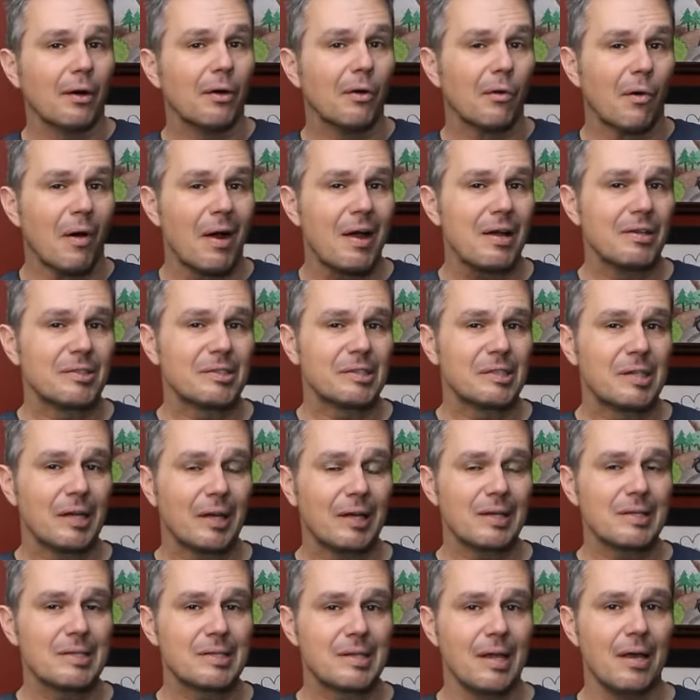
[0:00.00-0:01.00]
a ground
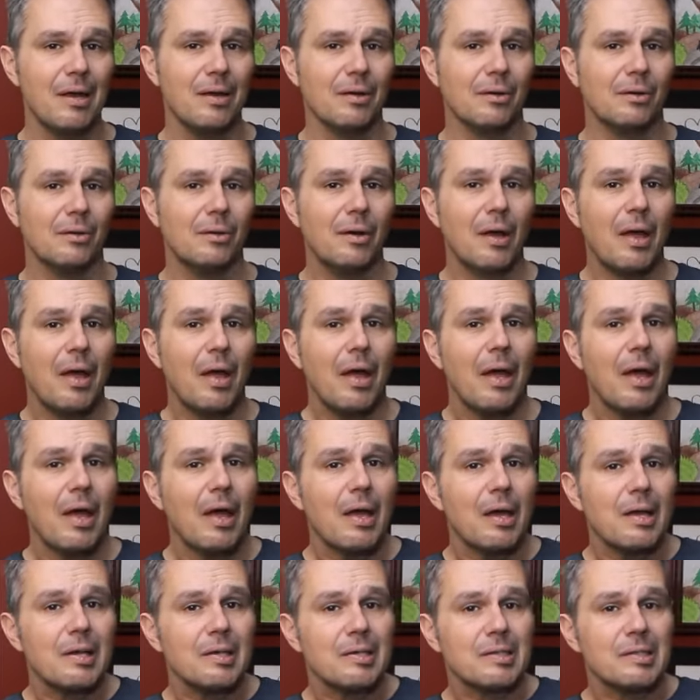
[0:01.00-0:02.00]
stick of steel,
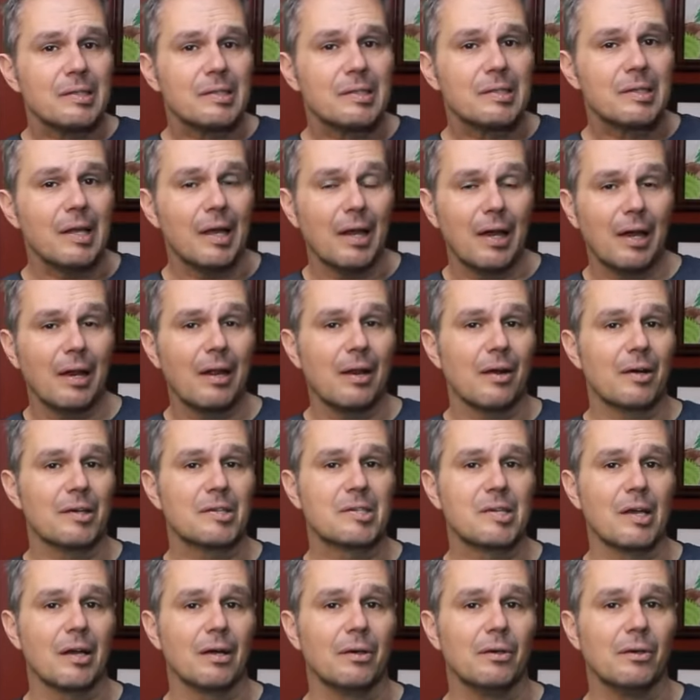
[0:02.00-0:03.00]
stick it in our
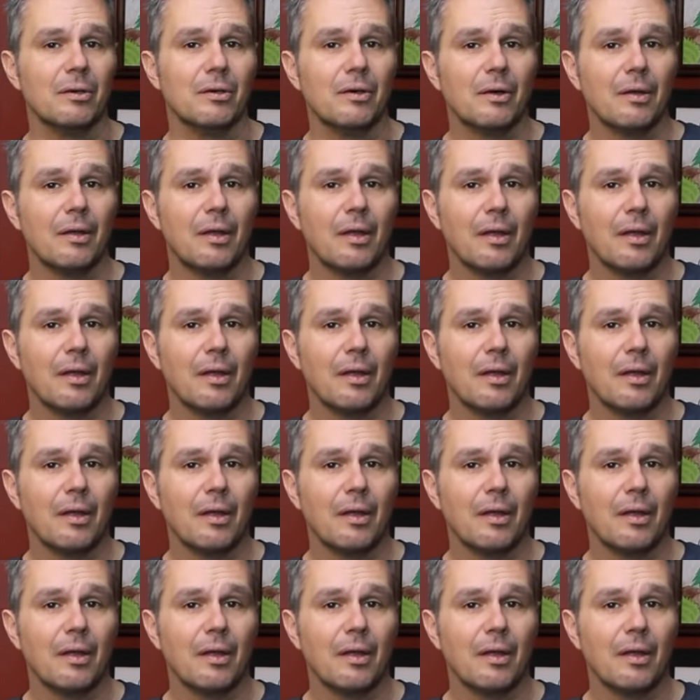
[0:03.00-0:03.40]
sickle,